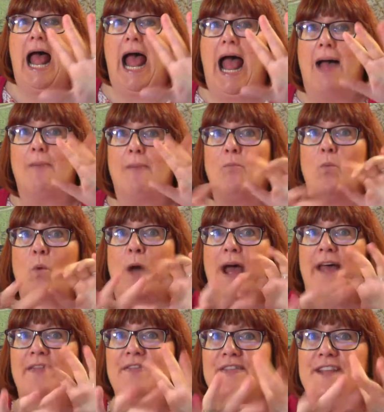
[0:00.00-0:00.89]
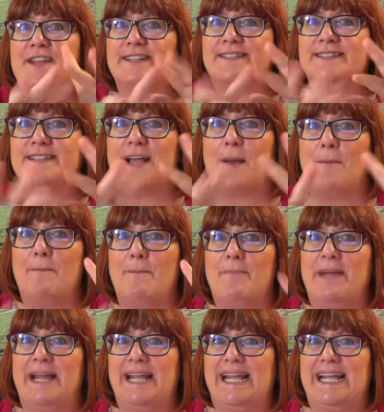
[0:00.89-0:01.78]
And when the sun
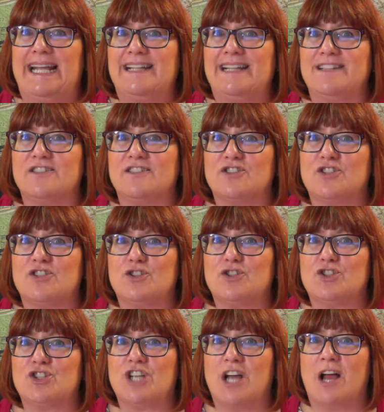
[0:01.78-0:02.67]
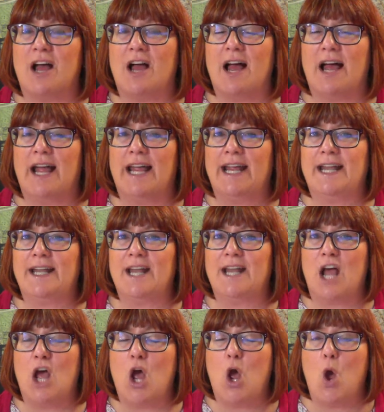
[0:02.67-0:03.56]
begins to shine,
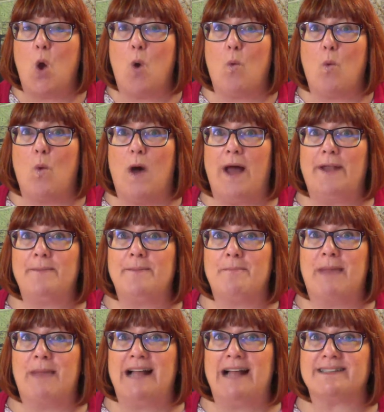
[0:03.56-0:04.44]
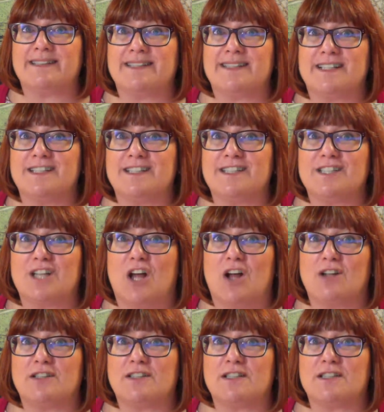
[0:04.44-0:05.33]
one melts and
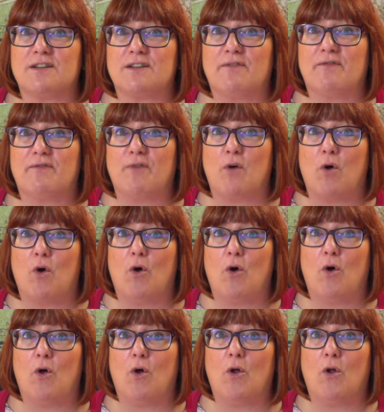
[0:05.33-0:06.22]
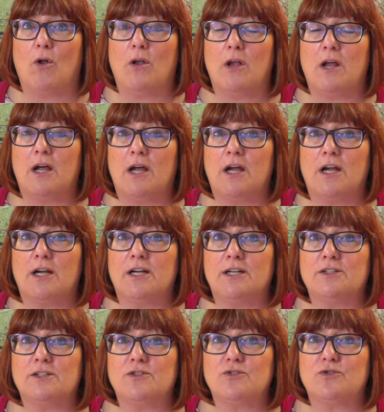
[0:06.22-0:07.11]
starts to fall.
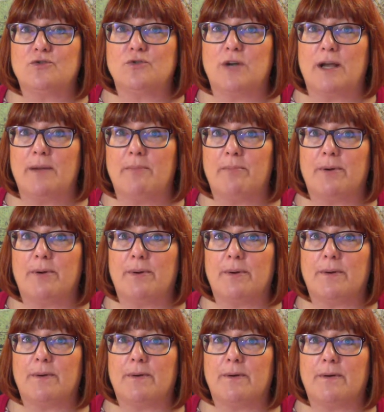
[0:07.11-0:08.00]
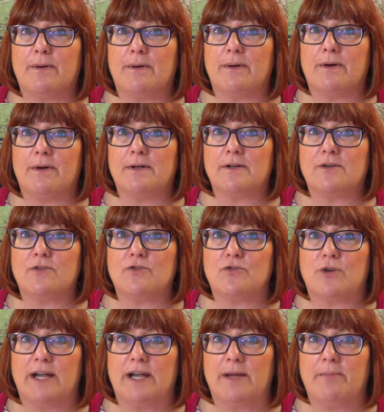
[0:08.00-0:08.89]
Drip,
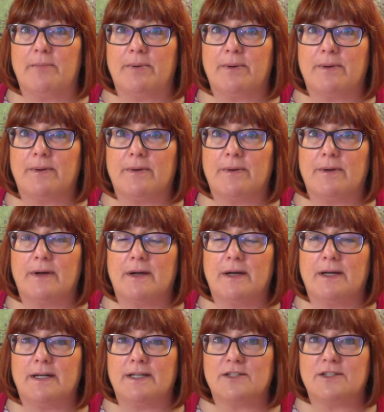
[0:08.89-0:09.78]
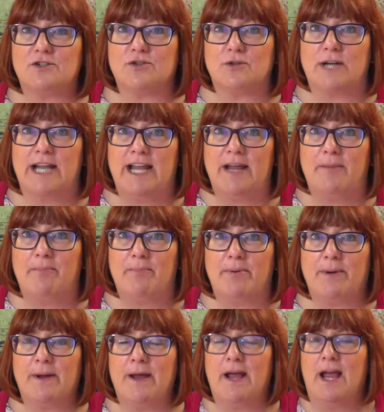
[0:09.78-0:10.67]
drip, drip,
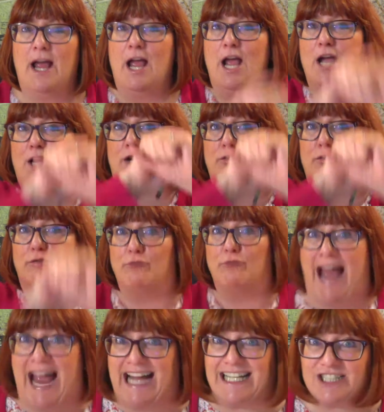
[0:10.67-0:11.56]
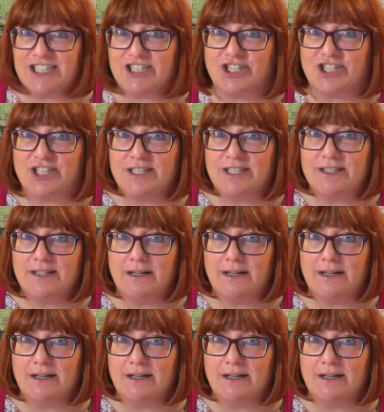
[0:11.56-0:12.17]
crash!